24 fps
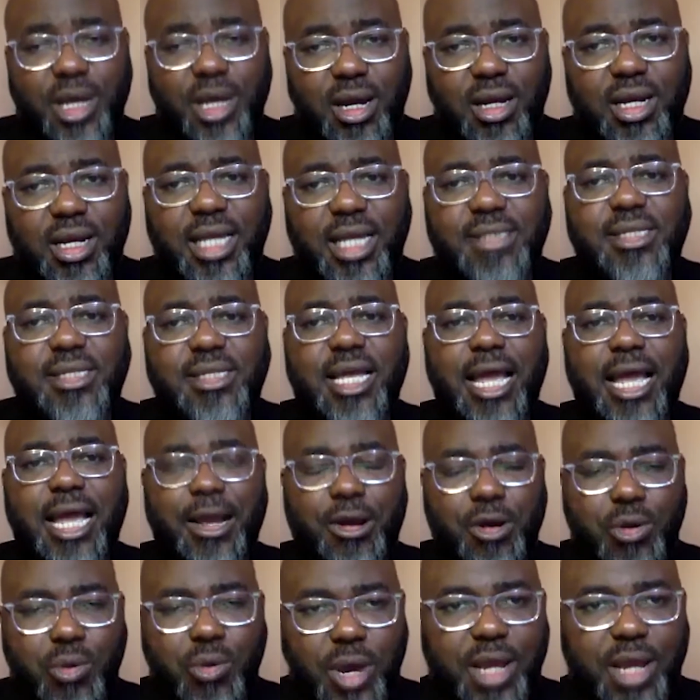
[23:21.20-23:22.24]
to be honest,
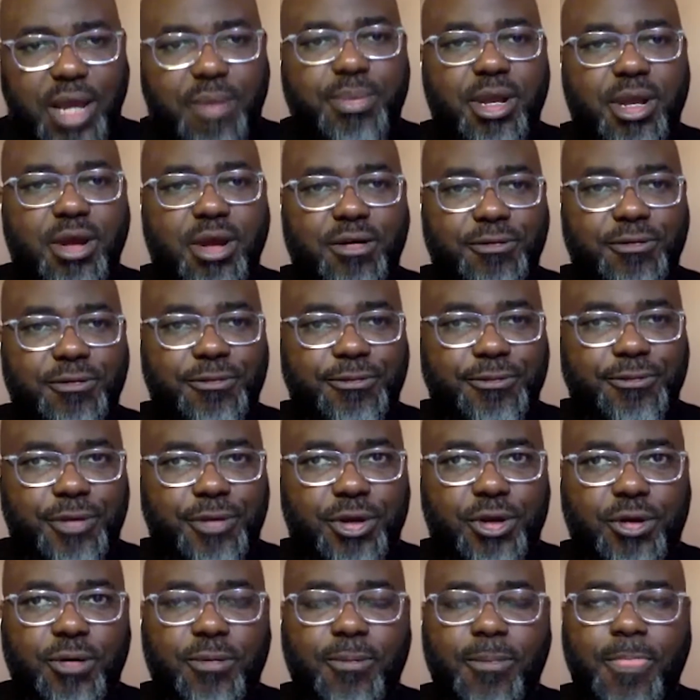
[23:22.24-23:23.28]
I got quite a bit of
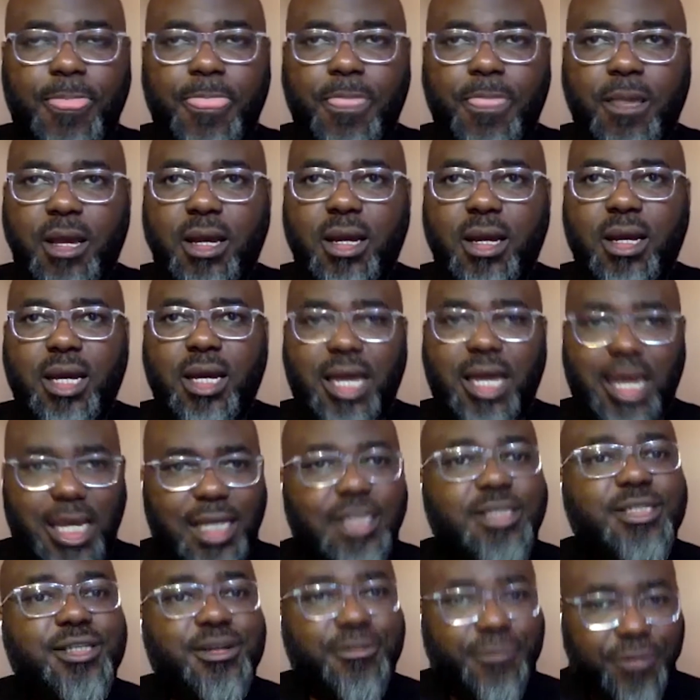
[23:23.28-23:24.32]
you know
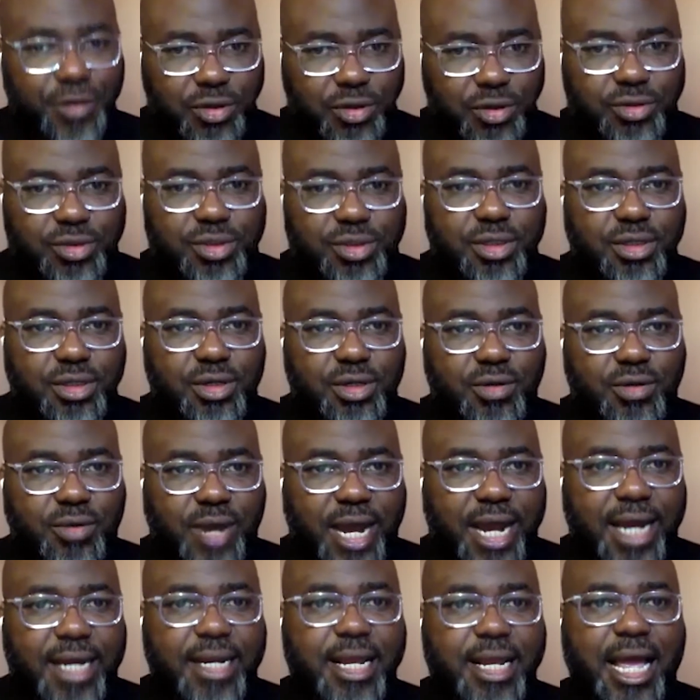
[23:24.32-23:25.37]
interviews.
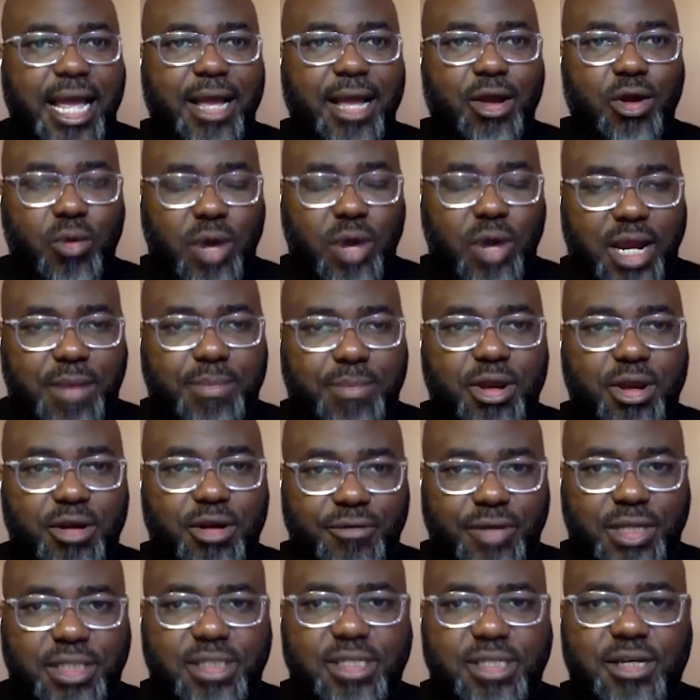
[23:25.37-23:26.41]
Right, I got quite a bit
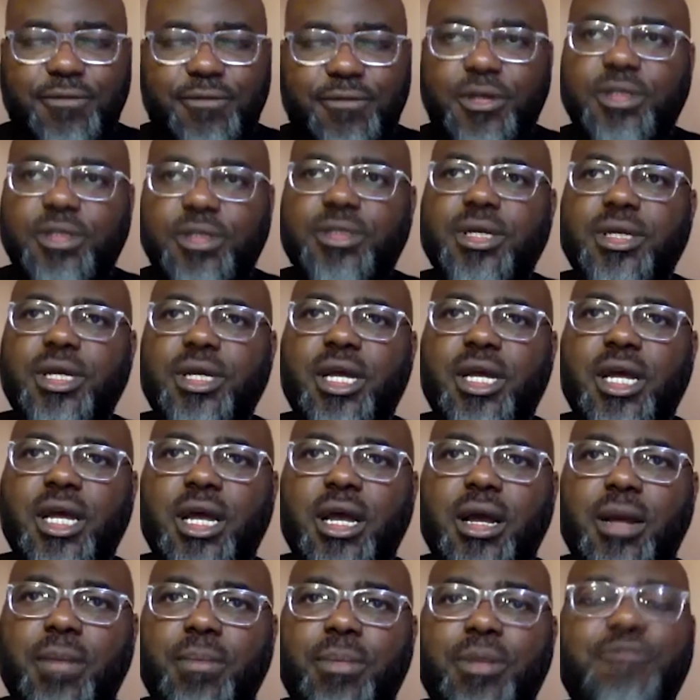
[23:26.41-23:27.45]
of interviews
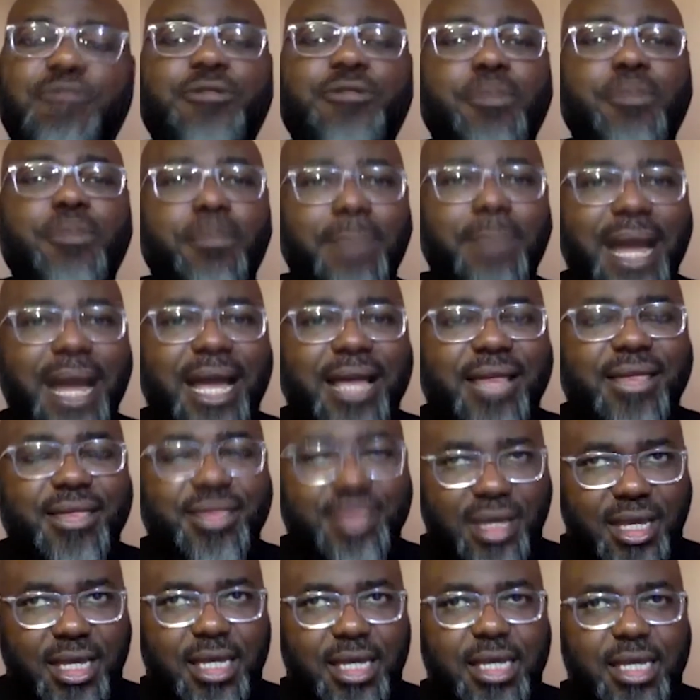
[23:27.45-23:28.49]
but from my
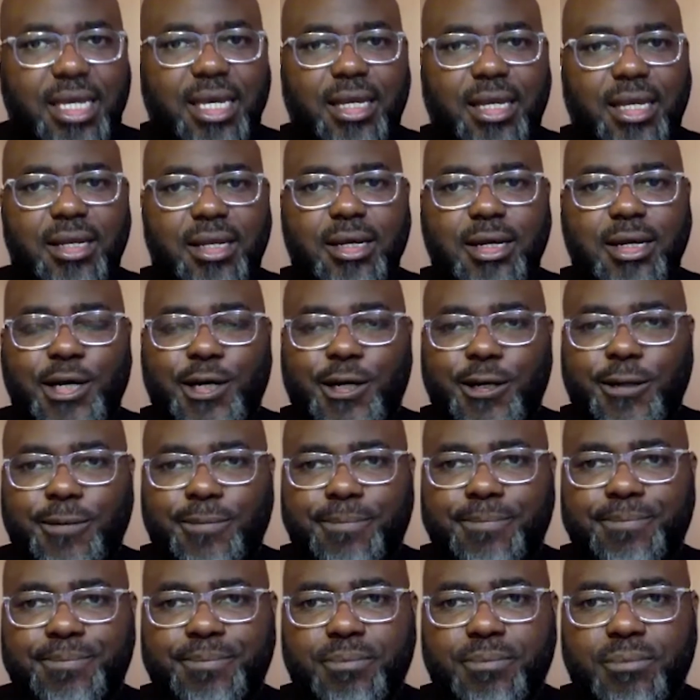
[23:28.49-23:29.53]
thinking,
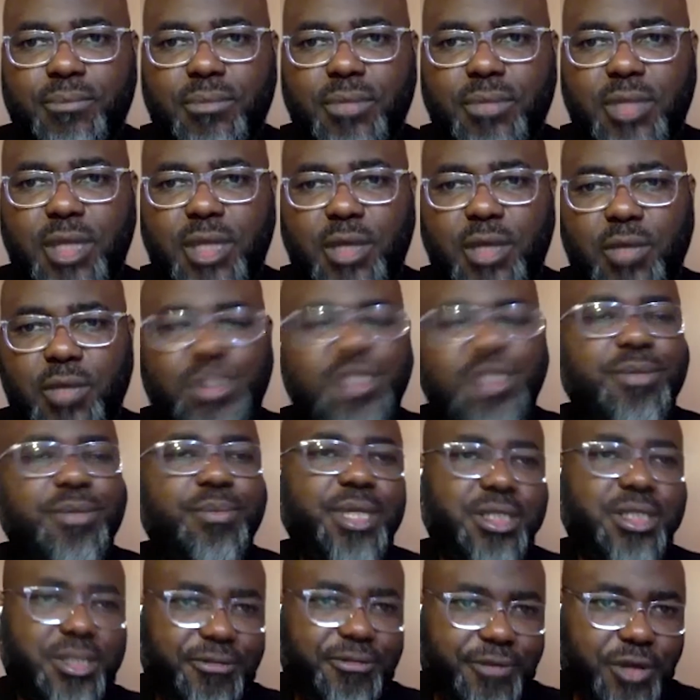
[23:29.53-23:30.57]
um, it was a
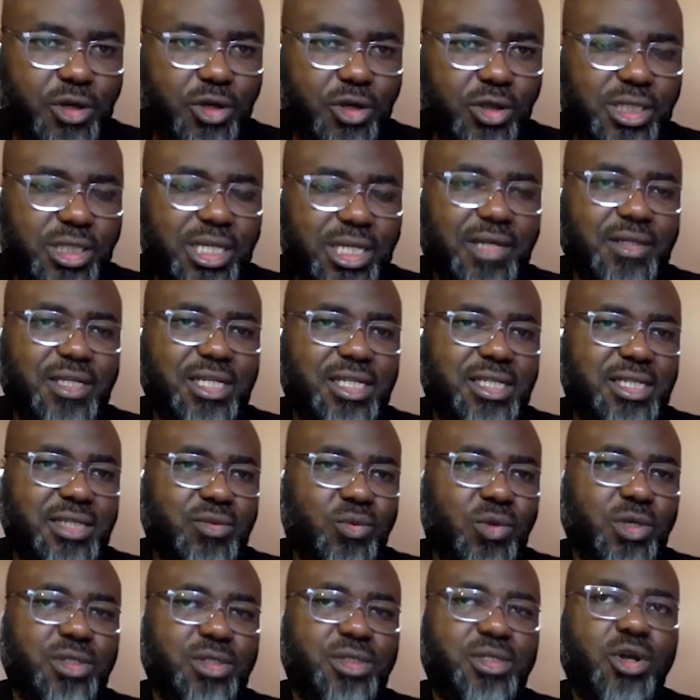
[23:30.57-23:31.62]
bit difficult. Now, this
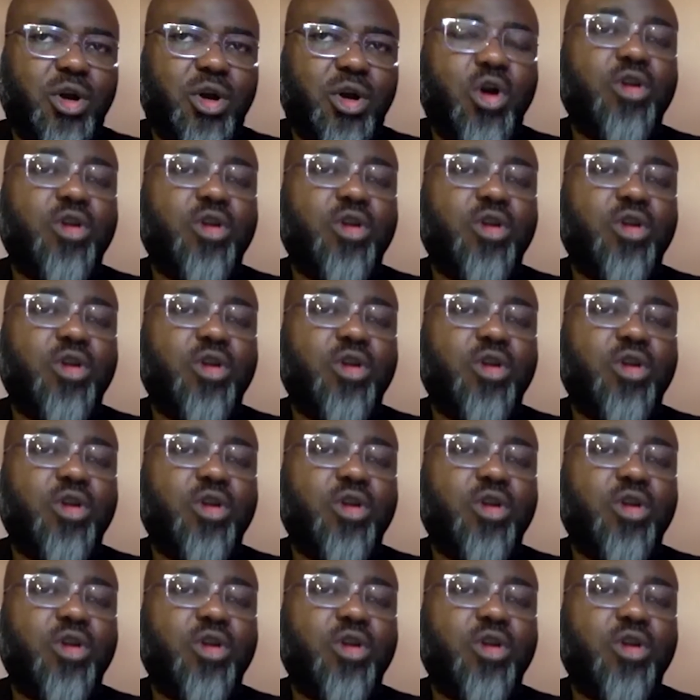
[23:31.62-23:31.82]
was